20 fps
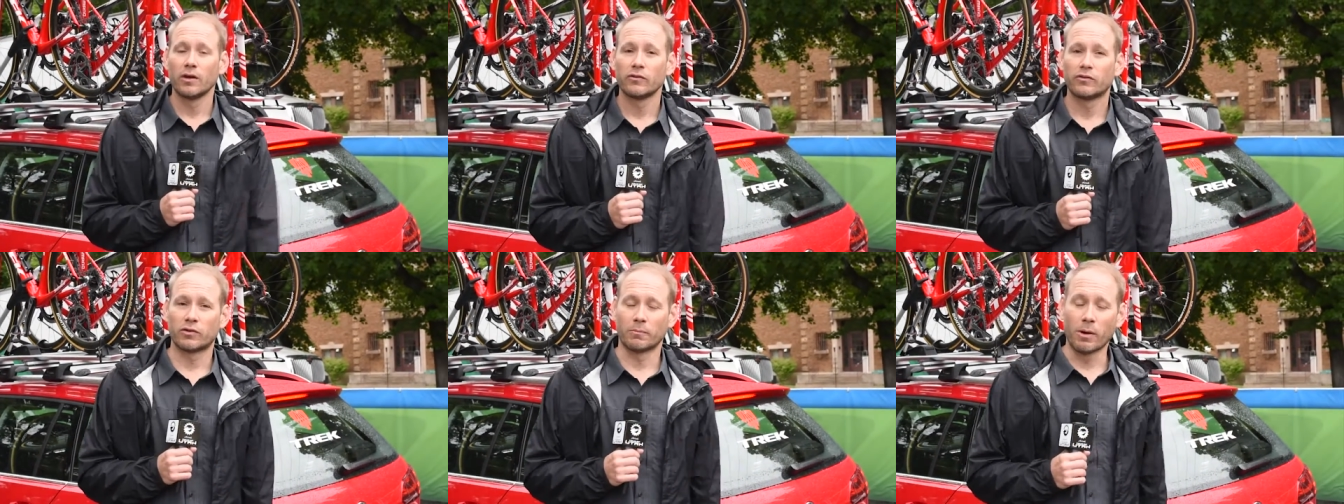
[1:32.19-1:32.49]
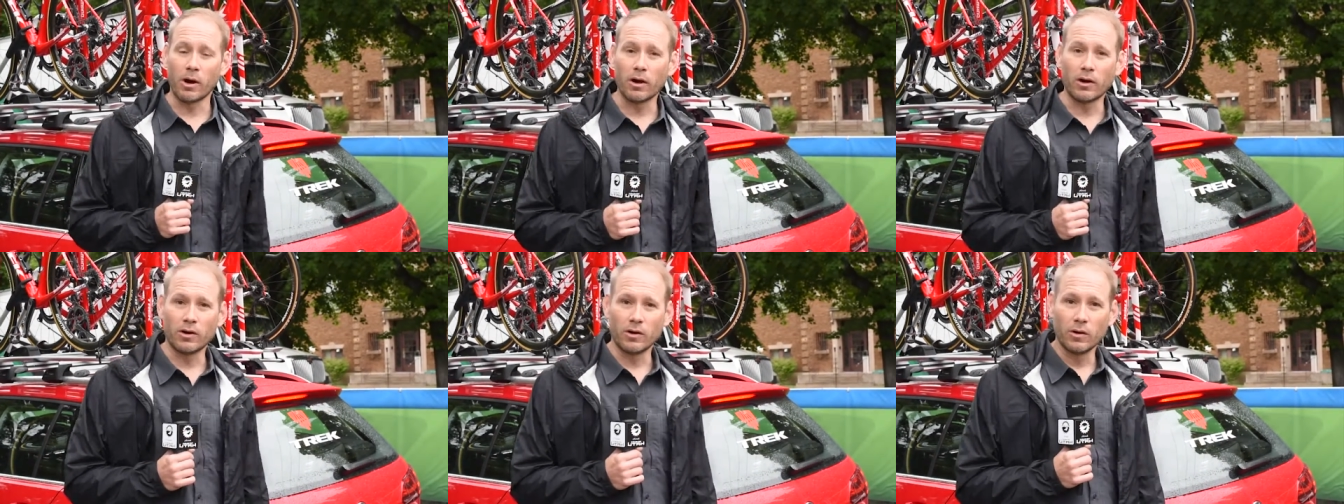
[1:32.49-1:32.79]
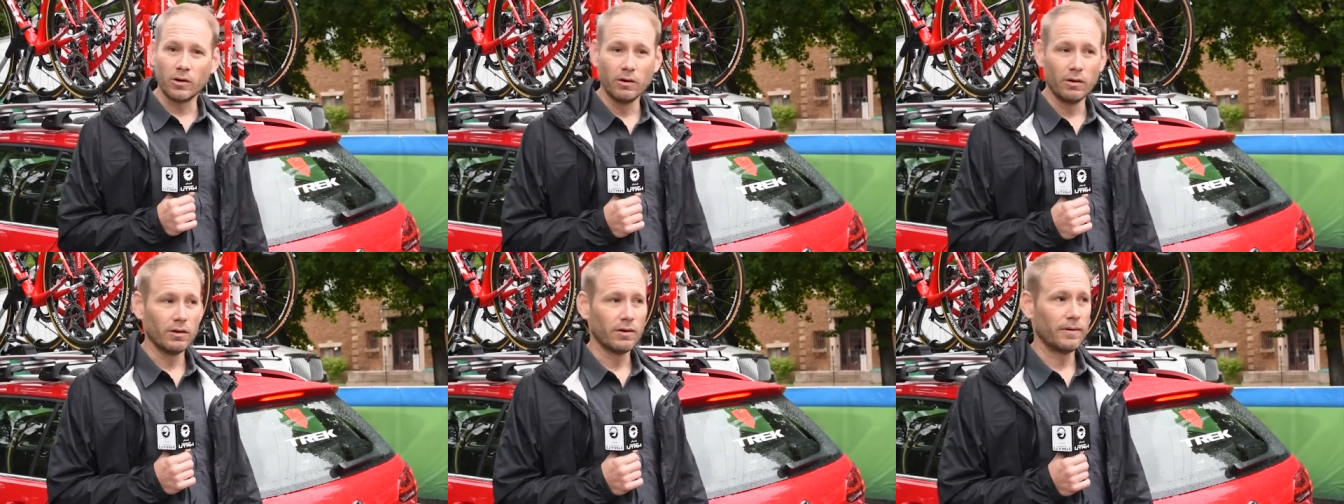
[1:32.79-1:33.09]

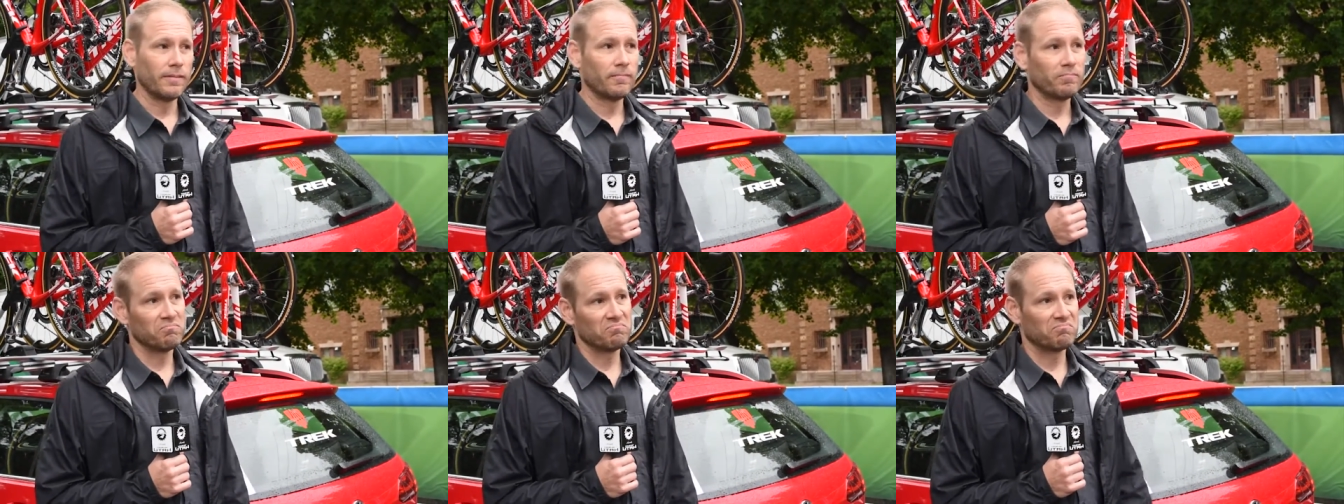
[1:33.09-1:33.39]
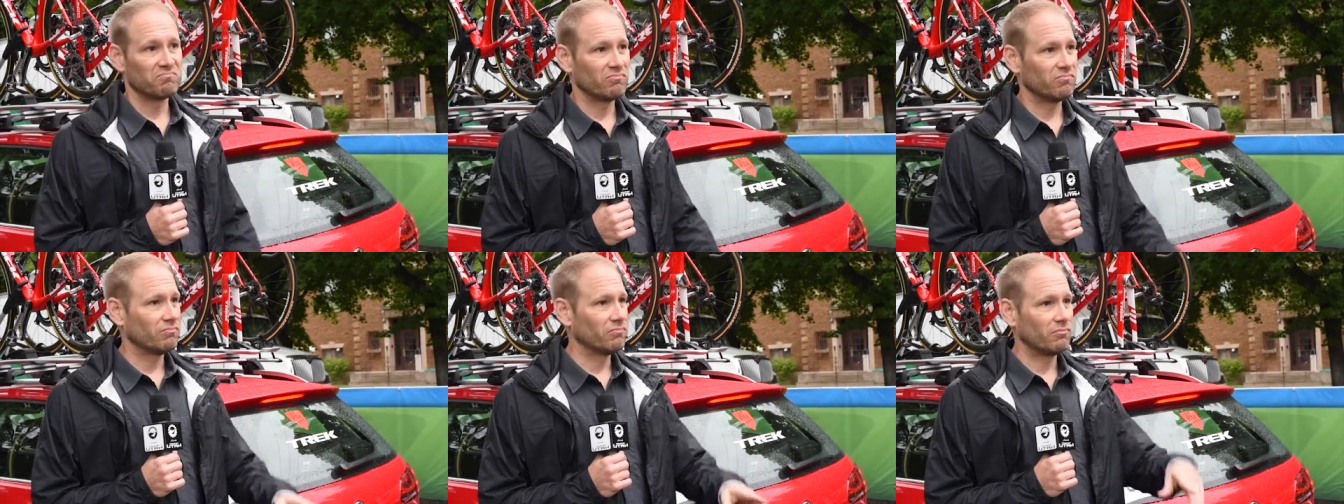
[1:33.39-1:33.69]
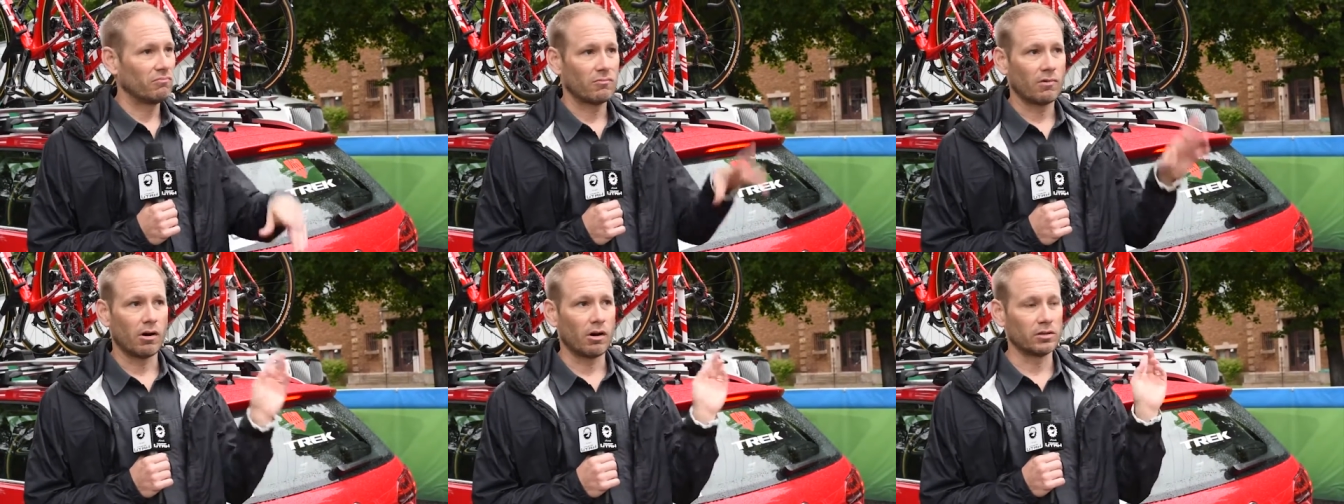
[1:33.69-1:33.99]
tomorrow,
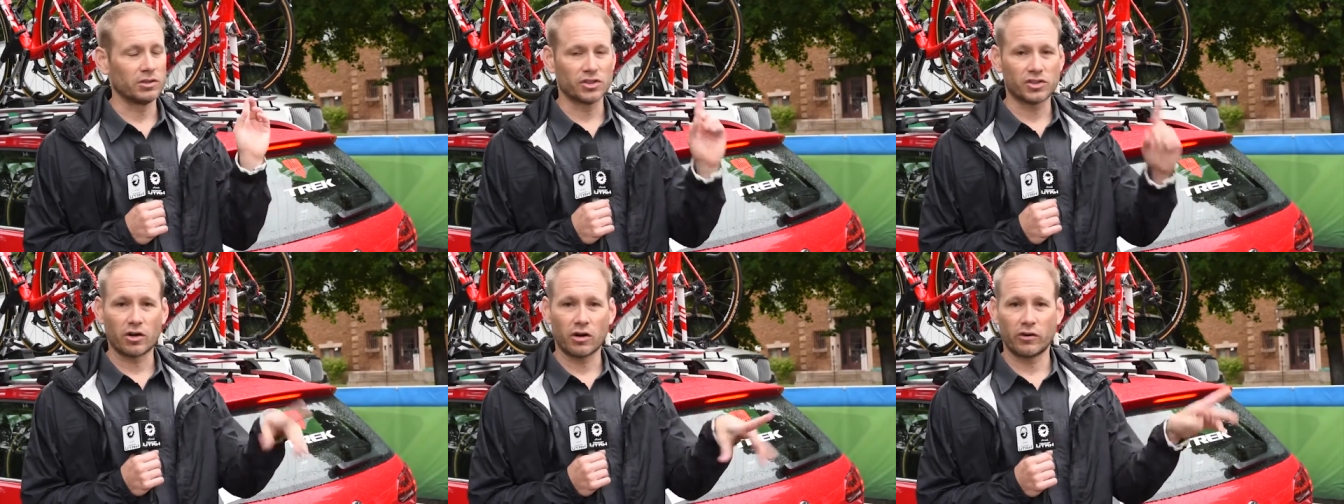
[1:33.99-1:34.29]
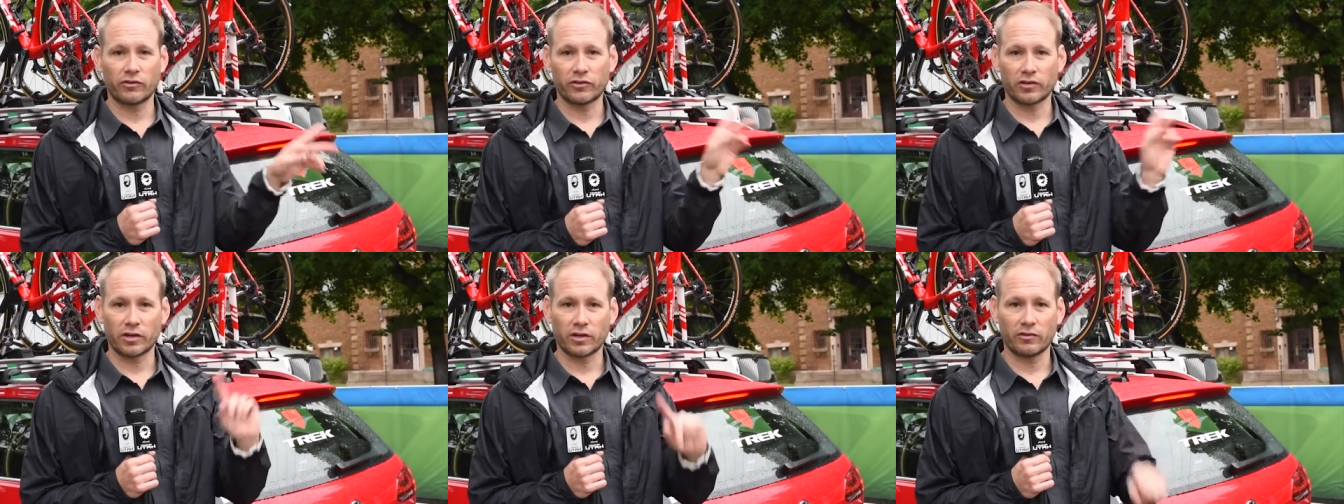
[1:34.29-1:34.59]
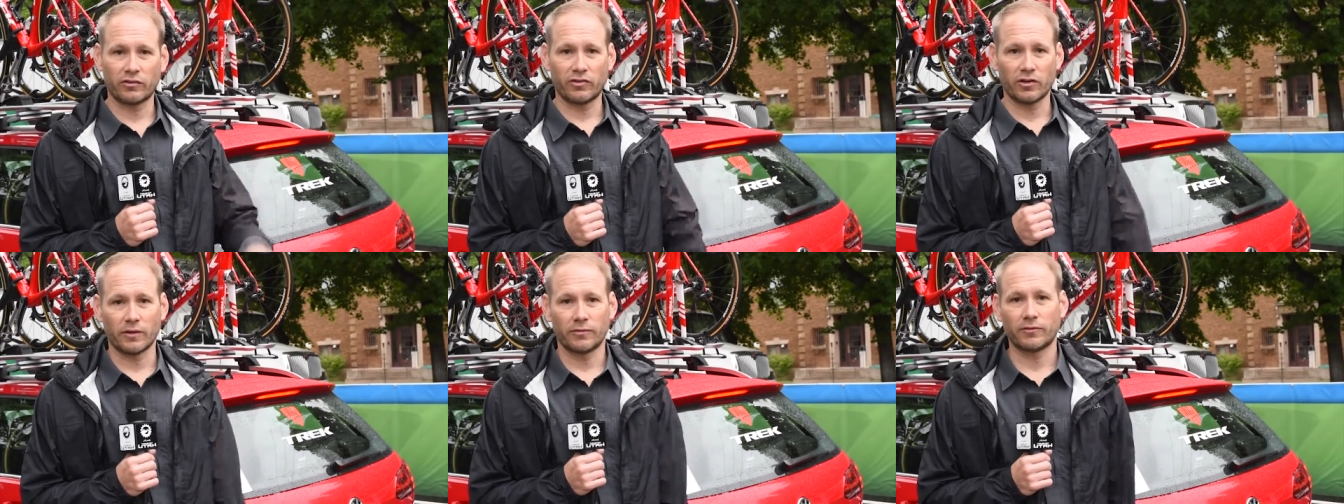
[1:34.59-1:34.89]
all these cars are going to
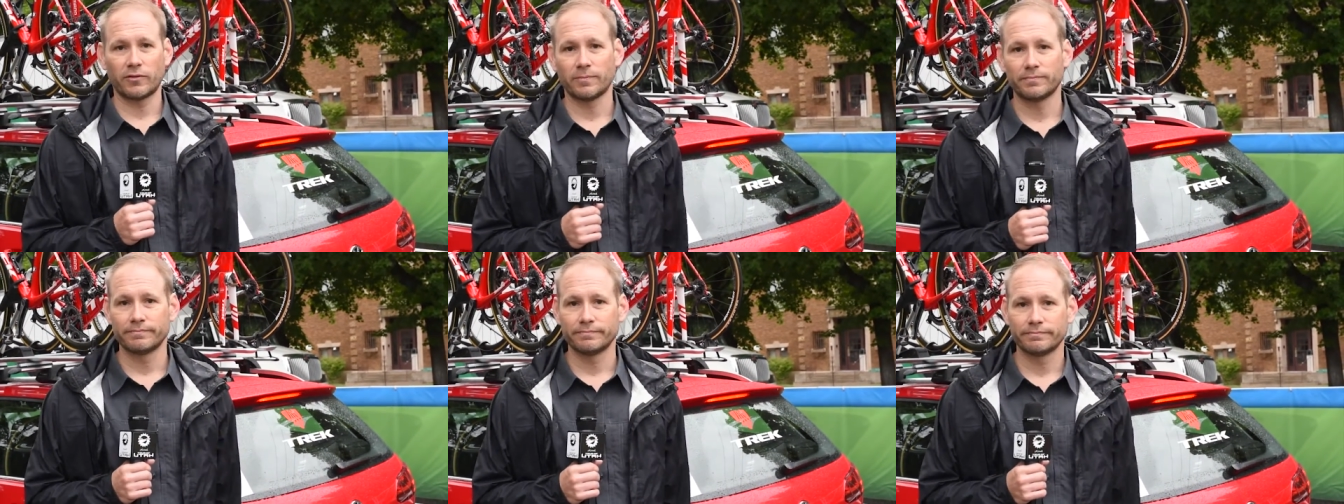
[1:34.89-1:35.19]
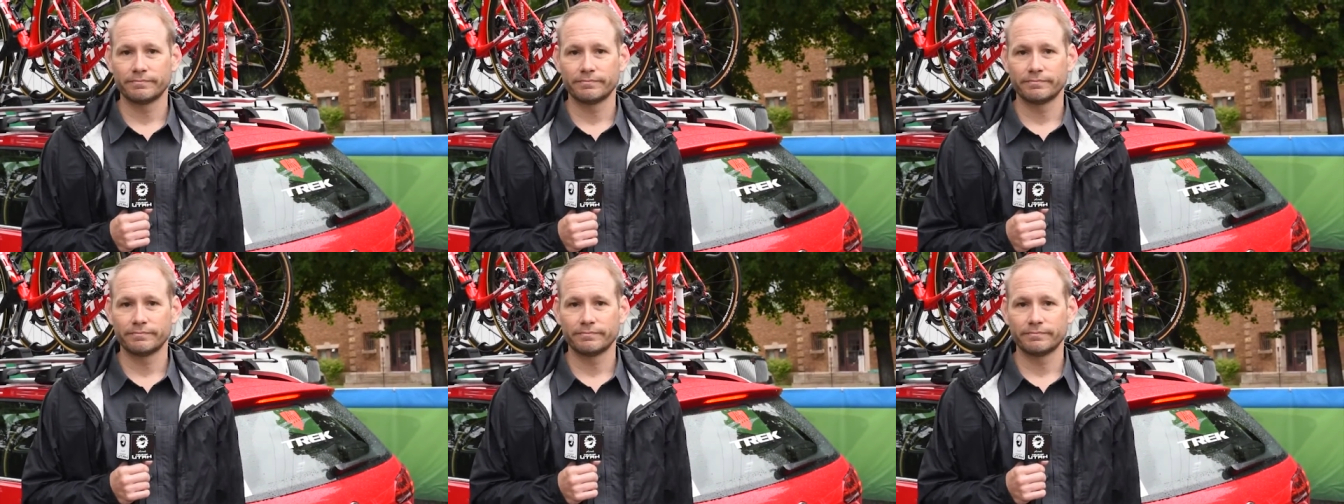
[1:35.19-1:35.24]
shift.